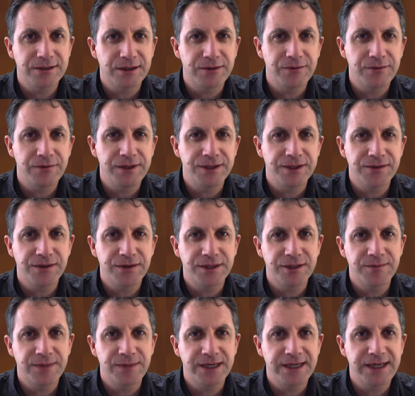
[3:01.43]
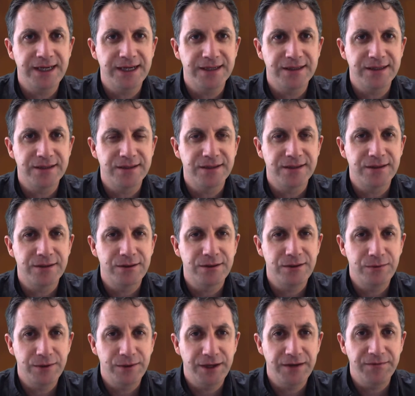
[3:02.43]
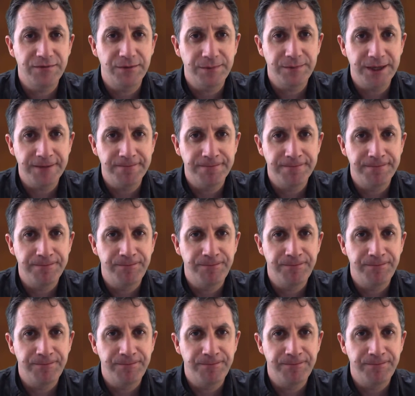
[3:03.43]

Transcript: so I could restructure my debts, who were there for me.